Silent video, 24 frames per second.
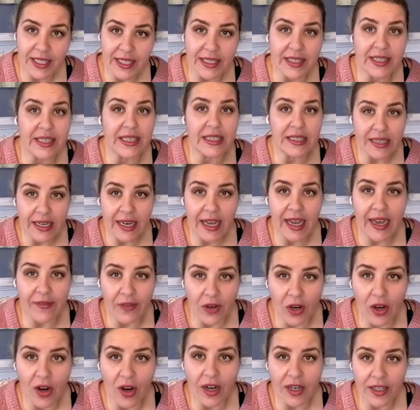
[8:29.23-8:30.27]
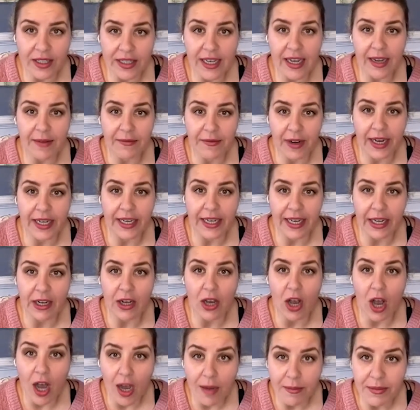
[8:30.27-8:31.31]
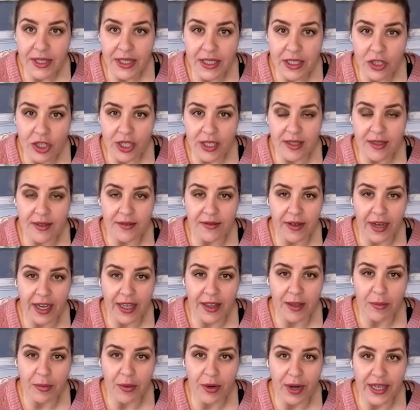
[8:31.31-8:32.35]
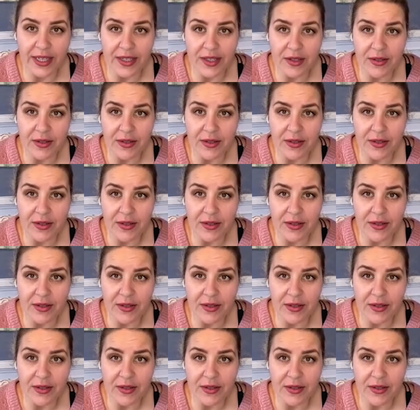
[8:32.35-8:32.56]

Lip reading: because he's going to have a hard time finding comps to justify the price.